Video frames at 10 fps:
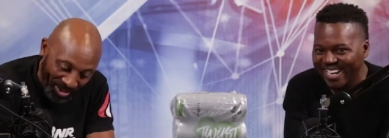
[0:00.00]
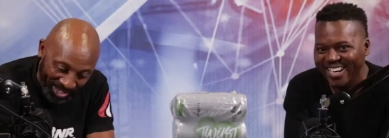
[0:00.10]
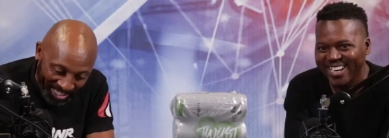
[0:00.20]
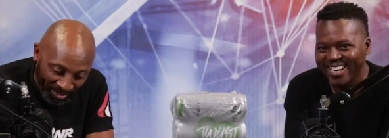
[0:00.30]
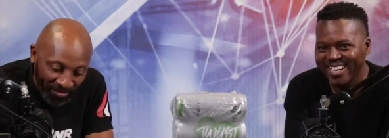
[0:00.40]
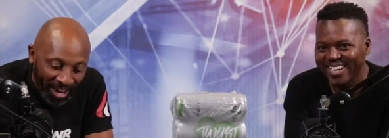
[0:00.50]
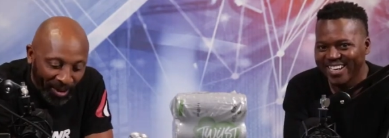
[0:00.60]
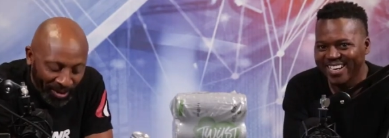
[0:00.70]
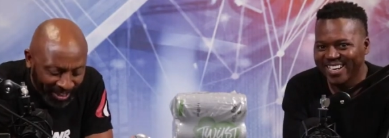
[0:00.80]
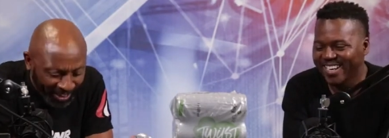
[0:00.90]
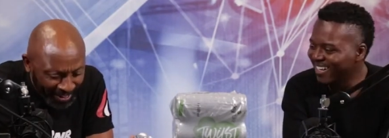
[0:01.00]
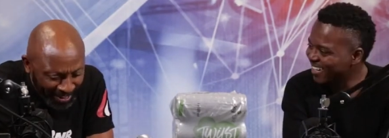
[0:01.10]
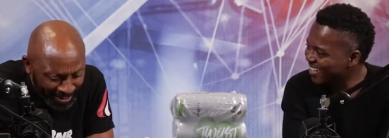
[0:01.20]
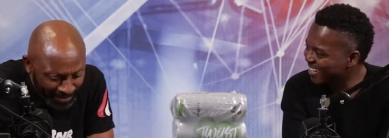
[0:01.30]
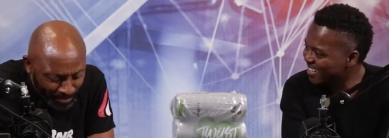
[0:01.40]
Speaker 1: Twyst founder,
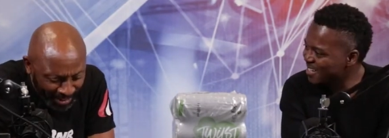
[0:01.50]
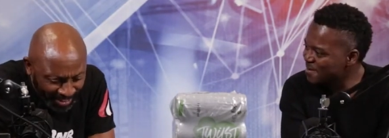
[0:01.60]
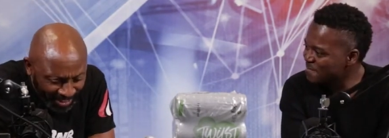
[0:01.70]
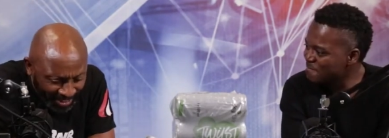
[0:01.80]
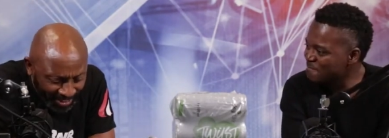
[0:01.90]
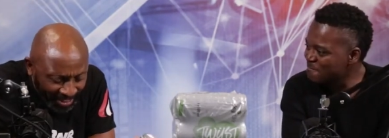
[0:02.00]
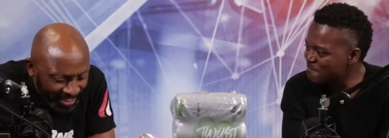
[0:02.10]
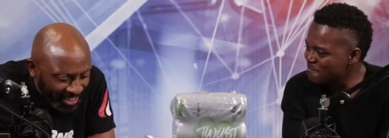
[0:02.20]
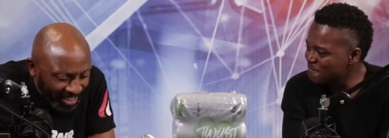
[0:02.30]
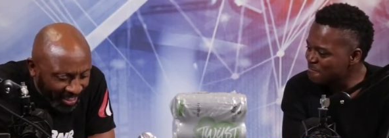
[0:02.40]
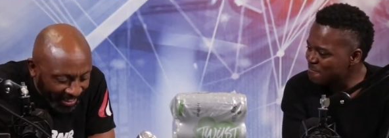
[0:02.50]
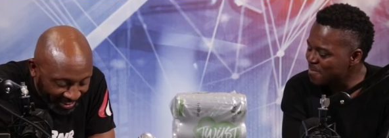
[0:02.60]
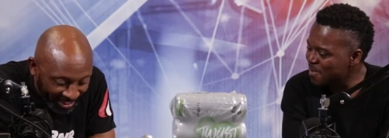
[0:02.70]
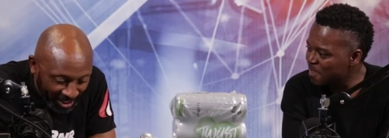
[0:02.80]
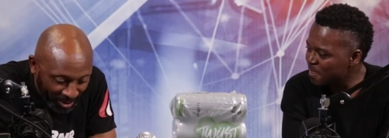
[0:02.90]
maker. This is a
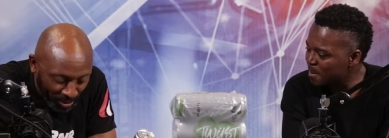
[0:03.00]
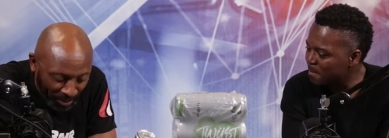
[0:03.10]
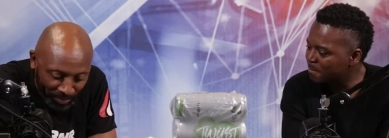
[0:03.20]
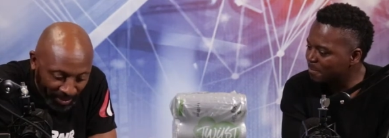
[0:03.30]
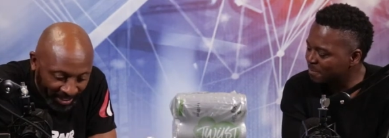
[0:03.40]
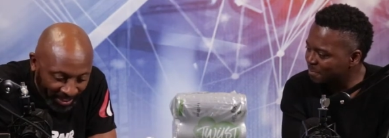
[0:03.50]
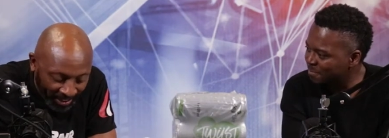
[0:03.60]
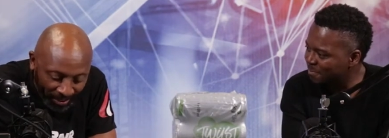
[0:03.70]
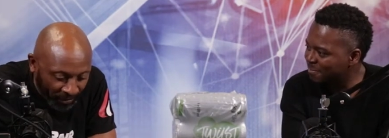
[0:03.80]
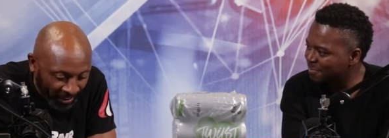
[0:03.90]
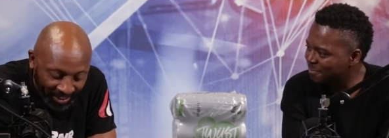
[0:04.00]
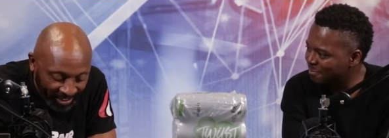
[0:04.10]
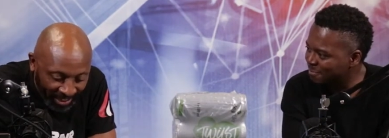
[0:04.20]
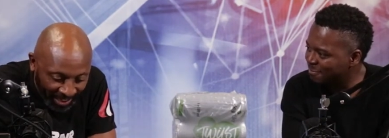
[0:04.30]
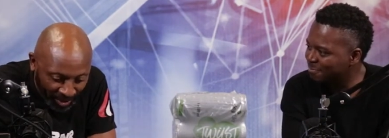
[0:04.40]
great human being, a great
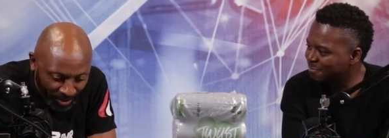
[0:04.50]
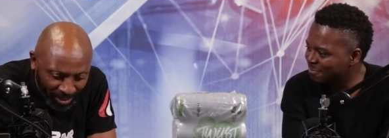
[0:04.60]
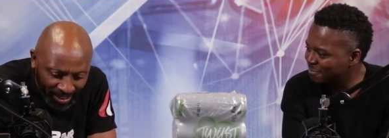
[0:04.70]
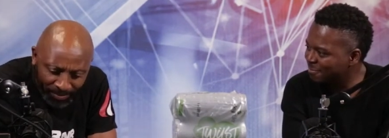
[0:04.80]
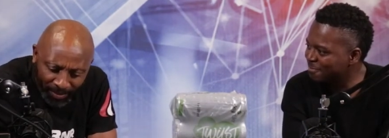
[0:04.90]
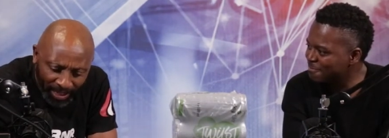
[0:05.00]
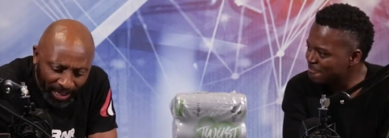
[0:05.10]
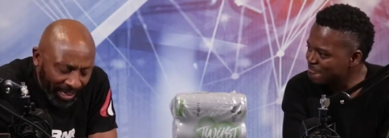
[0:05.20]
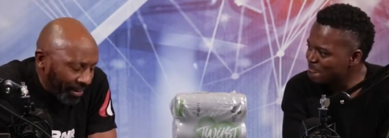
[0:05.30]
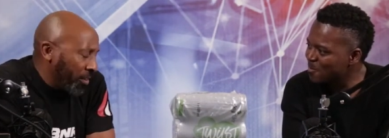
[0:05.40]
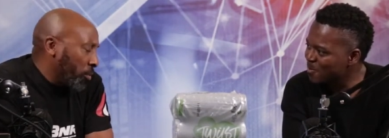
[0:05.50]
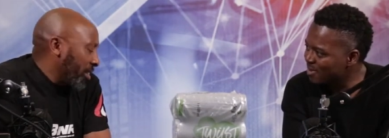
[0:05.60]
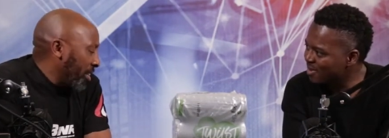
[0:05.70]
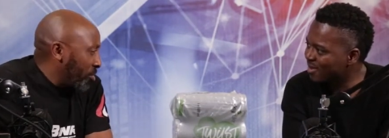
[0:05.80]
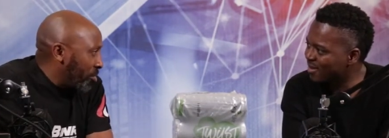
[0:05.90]
friend now. I love the
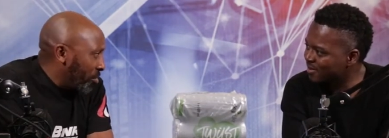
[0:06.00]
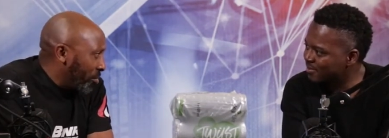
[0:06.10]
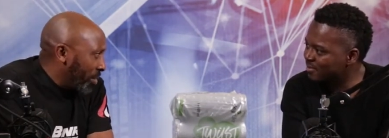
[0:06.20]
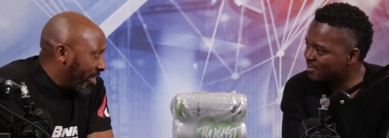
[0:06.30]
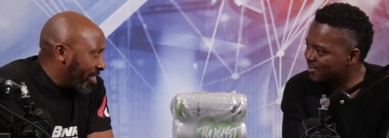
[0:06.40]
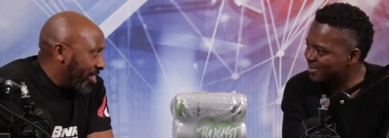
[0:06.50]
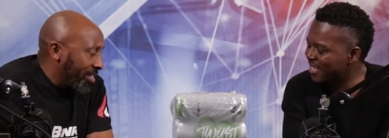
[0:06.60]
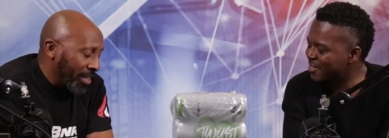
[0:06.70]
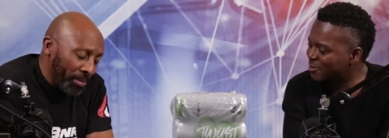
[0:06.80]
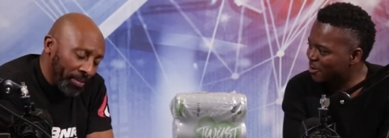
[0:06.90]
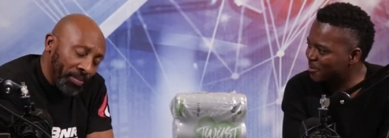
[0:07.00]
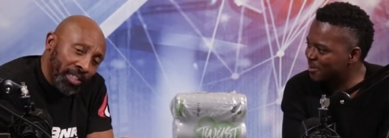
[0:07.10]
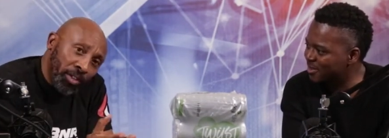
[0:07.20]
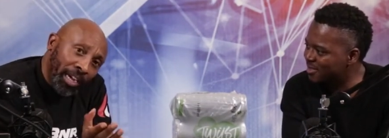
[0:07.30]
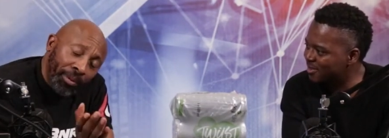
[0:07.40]
work that you do, mate. Thank Sammy. you so
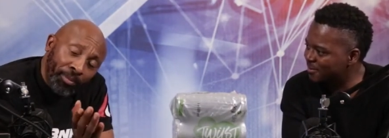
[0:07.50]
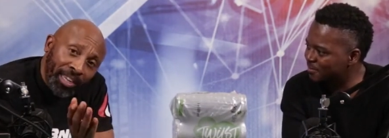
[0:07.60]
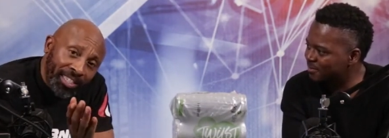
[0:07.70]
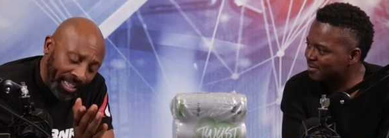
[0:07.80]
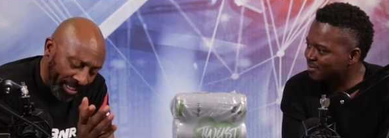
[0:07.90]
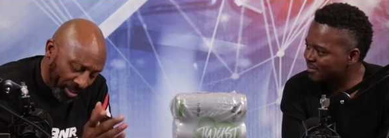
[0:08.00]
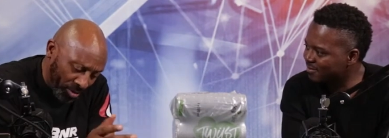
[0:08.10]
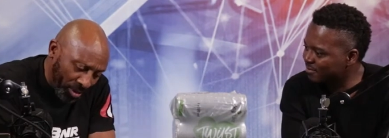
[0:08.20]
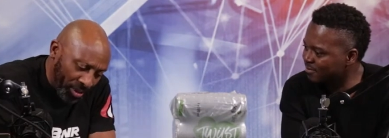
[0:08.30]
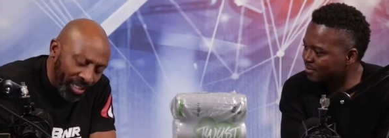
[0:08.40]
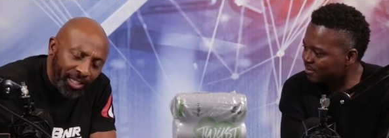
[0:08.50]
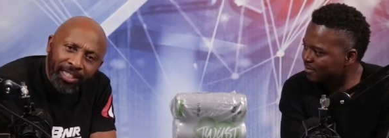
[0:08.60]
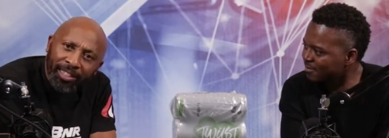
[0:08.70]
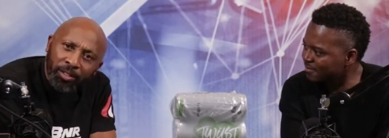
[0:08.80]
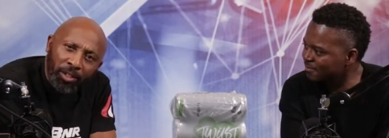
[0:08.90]
much. So I'm going to say this to you. It's, it's
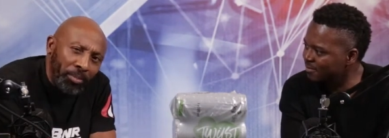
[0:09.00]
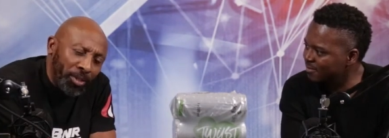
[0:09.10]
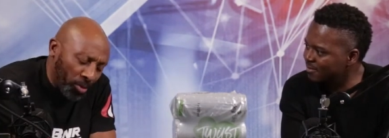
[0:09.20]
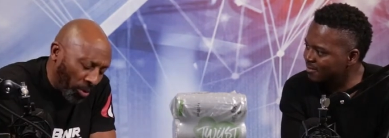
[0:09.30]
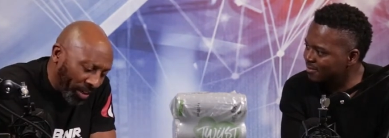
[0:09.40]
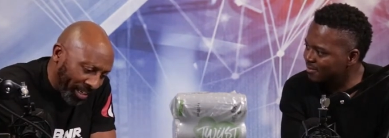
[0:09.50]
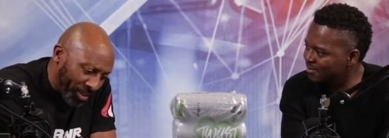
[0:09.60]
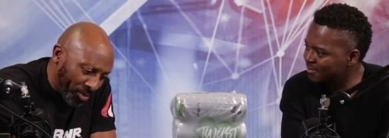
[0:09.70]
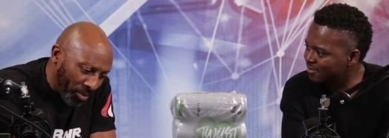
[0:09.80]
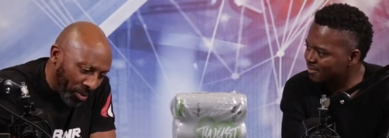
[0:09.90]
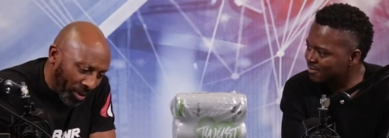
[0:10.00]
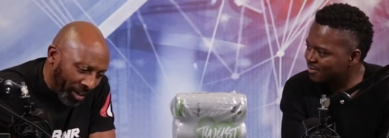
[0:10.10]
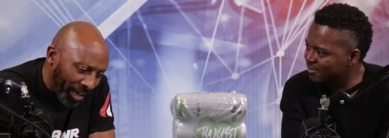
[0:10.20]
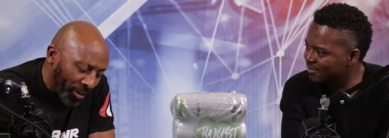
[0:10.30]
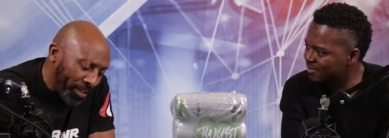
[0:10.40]
going to be so great to
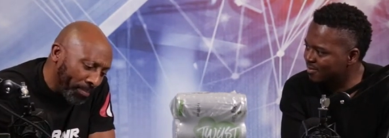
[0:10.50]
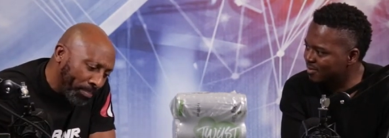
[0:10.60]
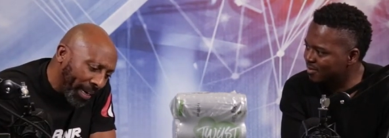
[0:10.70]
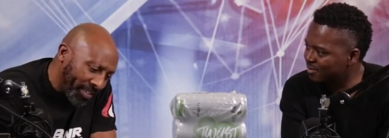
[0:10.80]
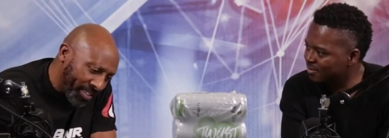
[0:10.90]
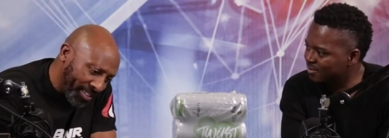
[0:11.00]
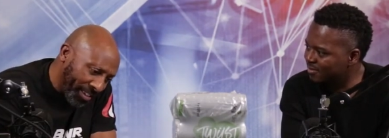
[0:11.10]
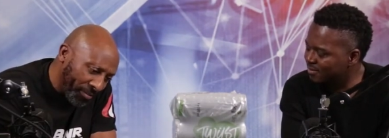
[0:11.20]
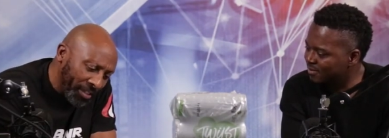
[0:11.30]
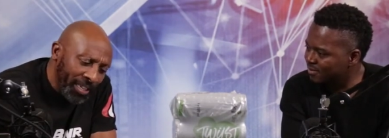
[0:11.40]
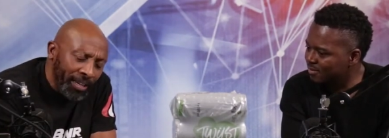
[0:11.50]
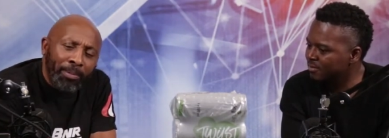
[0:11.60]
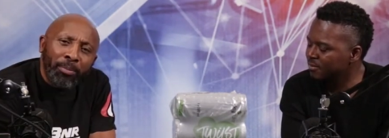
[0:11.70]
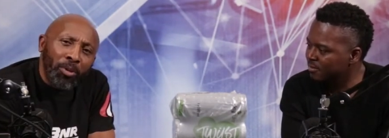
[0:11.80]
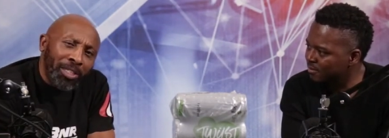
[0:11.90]
go out and buy this stuff.
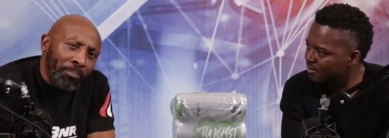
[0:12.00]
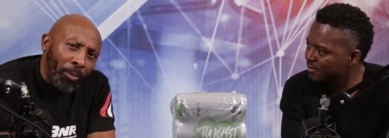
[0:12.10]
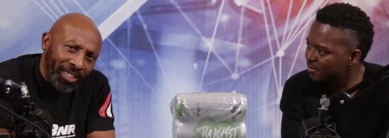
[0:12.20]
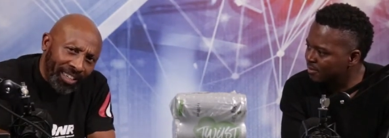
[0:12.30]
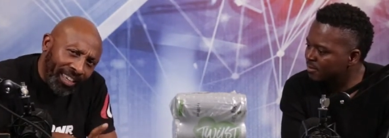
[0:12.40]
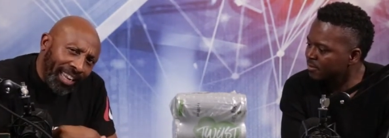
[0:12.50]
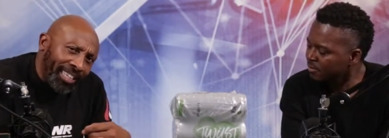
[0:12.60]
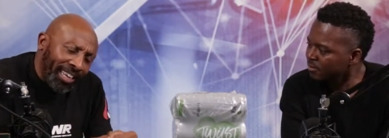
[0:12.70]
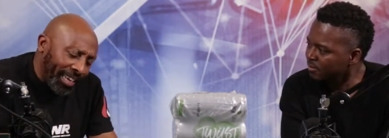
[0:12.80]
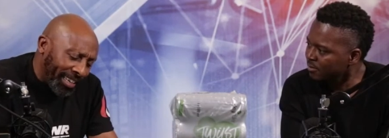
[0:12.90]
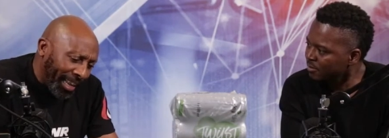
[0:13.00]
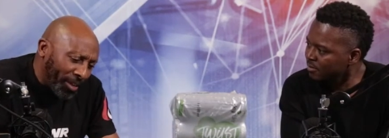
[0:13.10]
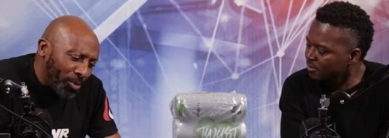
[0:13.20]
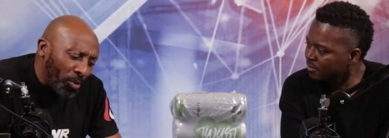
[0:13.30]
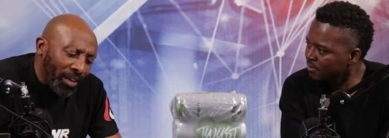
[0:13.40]
But most importantly, I'd, I'd
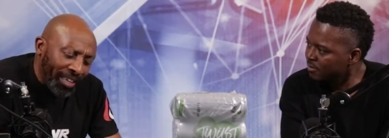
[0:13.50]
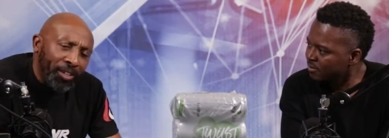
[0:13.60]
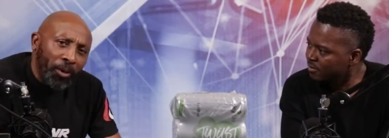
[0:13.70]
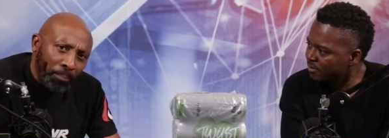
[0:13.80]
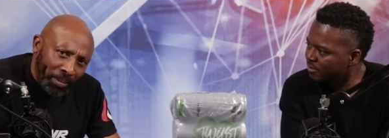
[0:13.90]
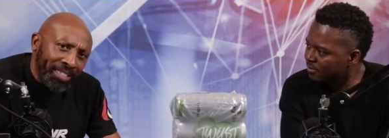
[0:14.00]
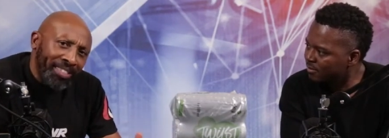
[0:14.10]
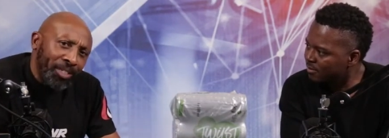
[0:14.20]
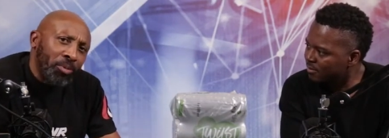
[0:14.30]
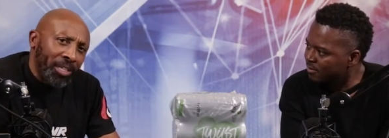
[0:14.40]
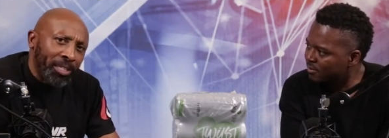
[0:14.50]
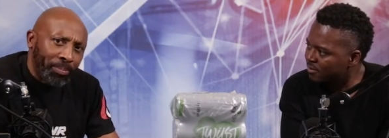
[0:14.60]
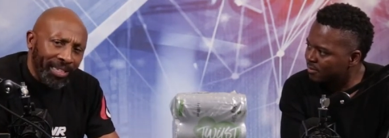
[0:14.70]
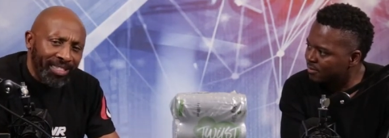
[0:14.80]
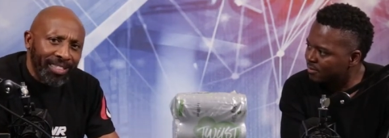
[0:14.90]
like you to link your business to his
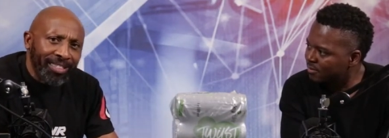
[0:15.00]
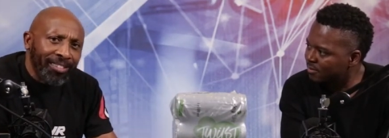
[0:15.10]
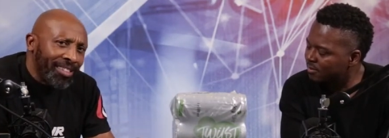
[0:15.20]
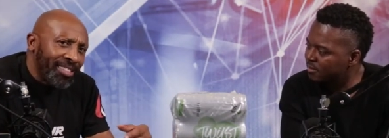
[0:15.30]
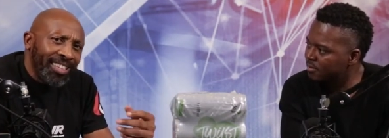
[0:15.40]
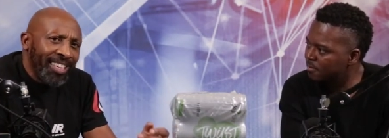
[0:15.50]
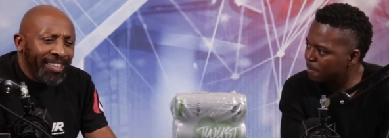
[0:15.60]
business. You know, it's